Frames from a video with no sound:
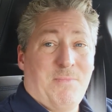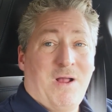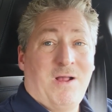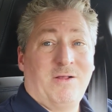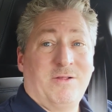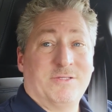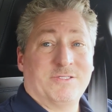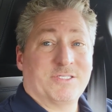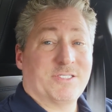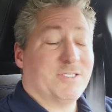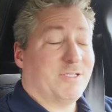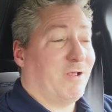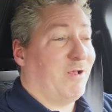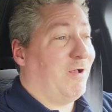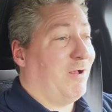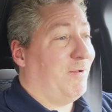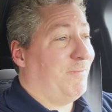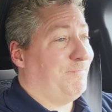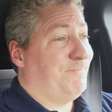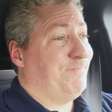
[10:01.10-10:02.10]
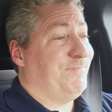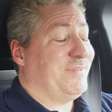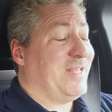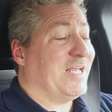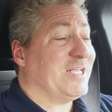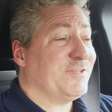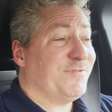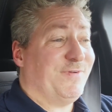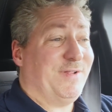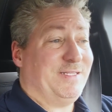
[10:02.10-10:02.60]
miles.
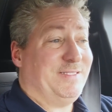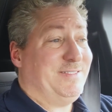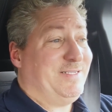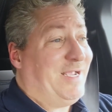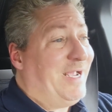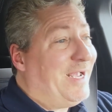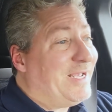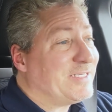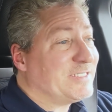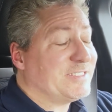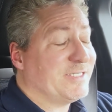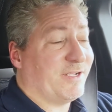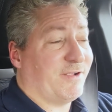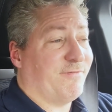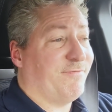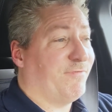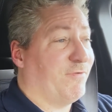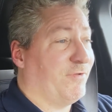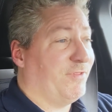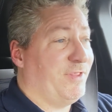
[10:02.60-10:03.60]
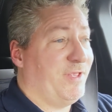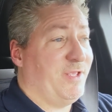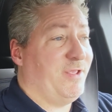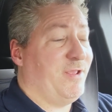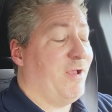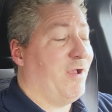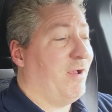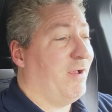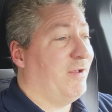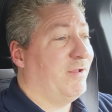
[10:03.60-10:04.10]
That's fantastic for
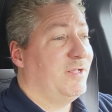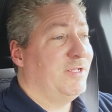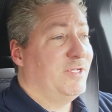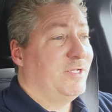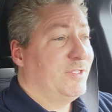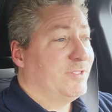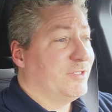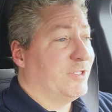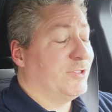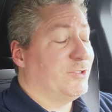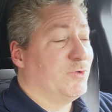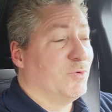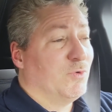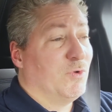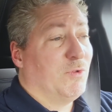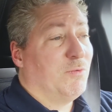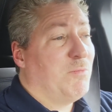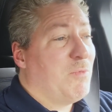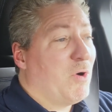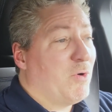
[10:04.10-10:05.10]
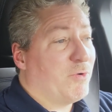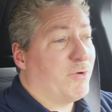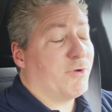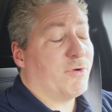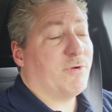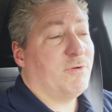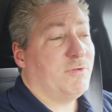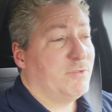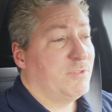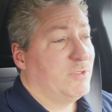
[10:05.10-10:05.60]
the dual
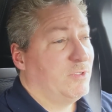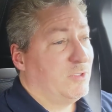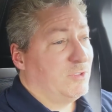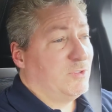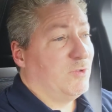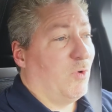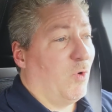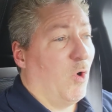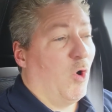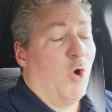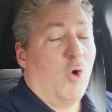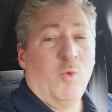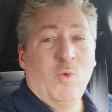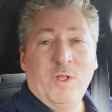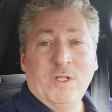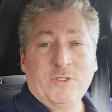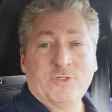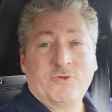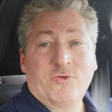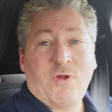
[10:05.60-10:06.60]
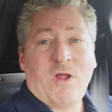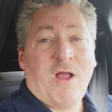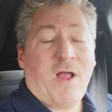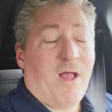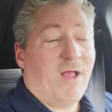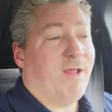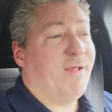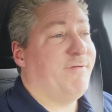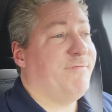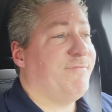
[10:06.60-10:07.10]
motor, all-wheel
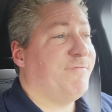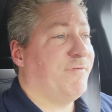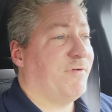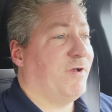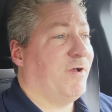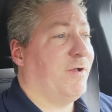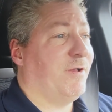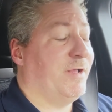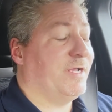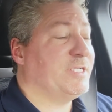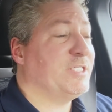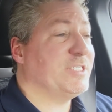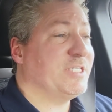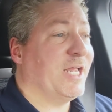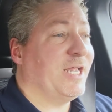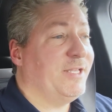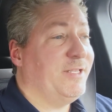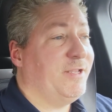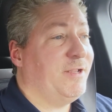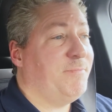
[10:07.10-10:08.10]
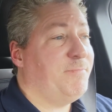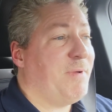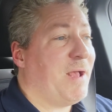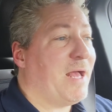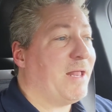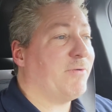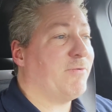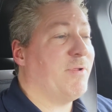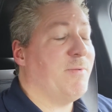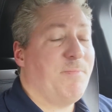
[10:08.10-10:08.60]
drive, extended
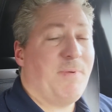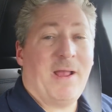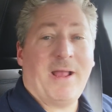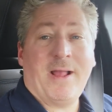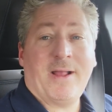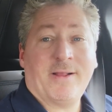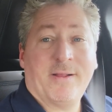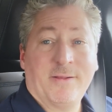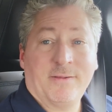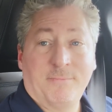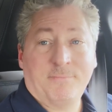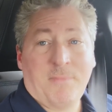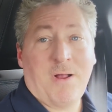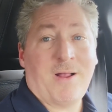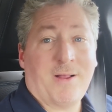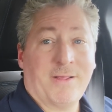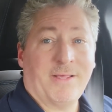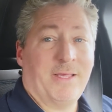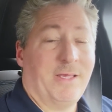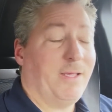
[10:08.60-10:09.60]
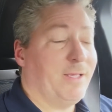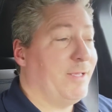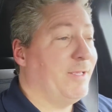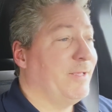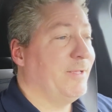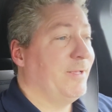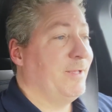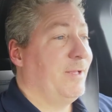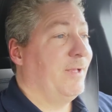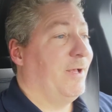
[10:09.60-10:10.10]
battery pack Mach-E.
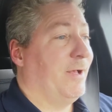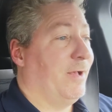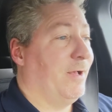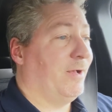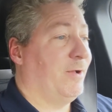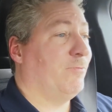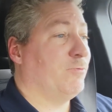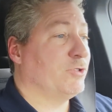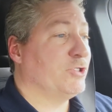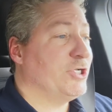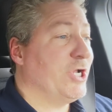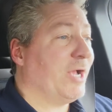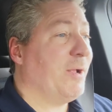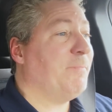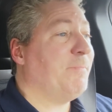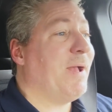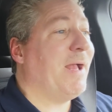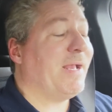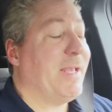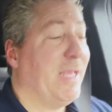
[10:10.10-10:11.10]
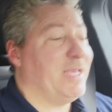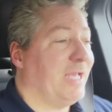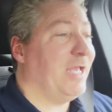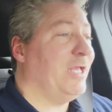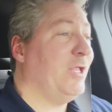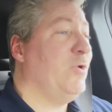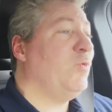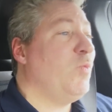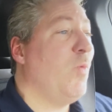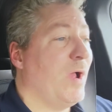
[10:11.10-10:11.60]
We'll check back
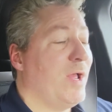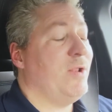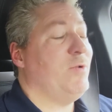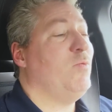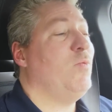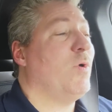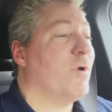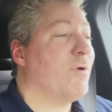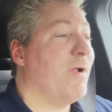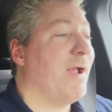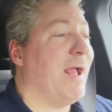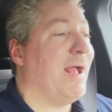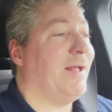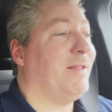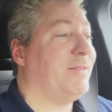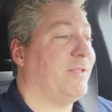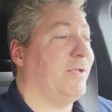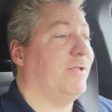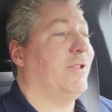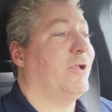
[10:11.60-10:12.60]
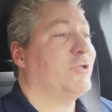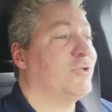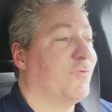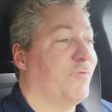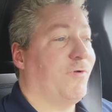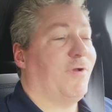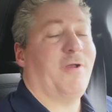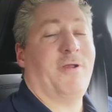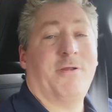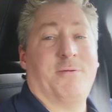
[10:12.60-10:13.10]
in when we're at the
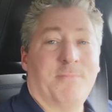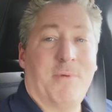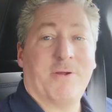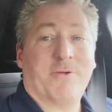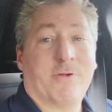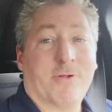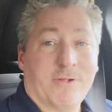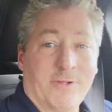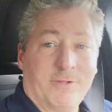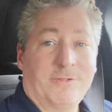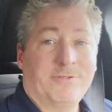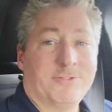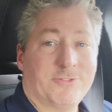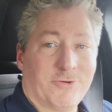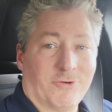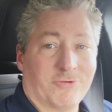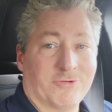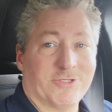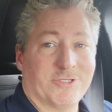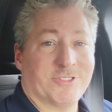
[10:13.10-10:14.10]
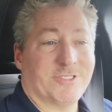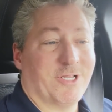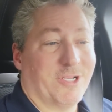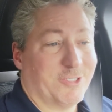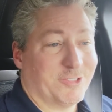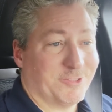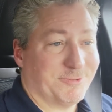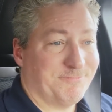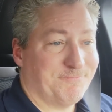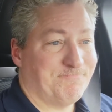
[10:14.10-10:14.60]
Electrify America charging
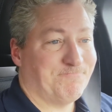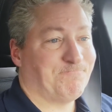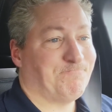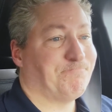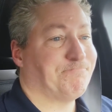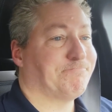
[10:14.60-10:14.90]
station.